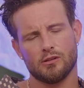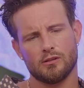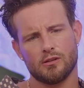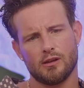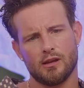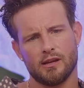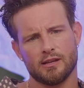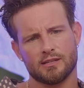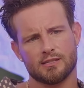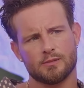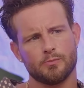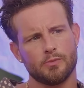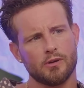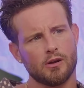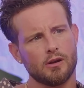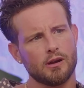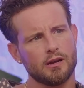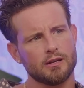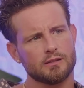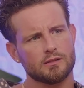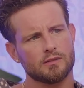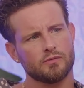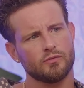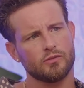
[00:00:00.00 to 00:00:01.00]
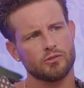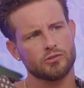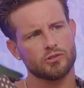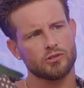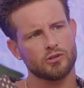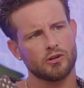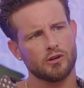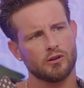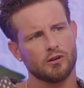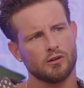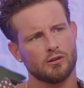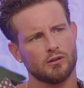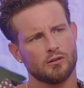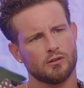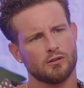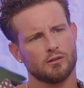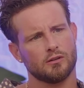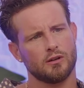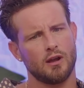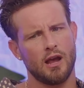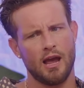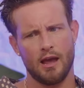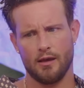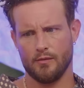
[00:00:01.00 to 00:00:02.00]
experience for sure.
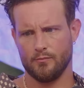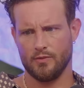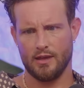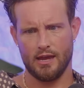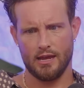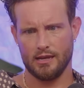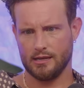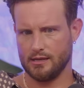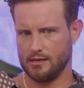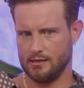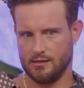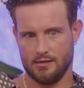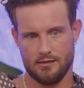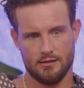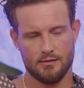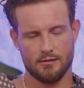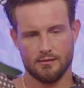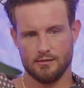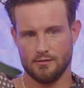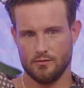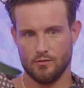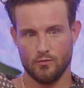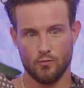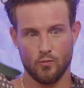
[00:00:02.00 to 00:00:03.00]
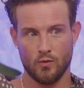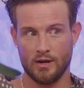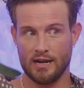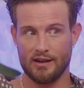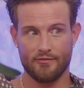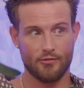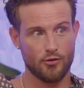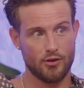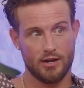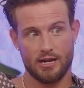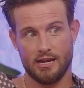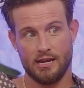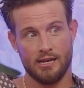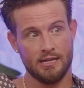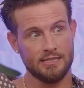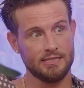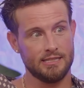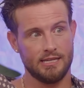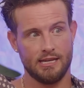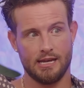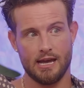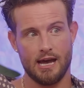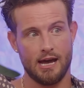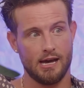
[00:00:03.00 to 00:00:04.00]
I like whatever it
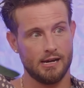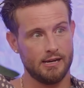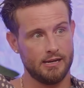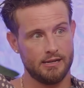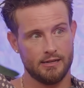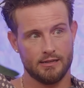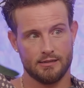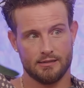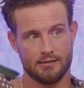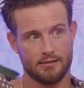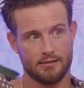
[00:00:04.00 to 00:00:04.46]
is, he got it.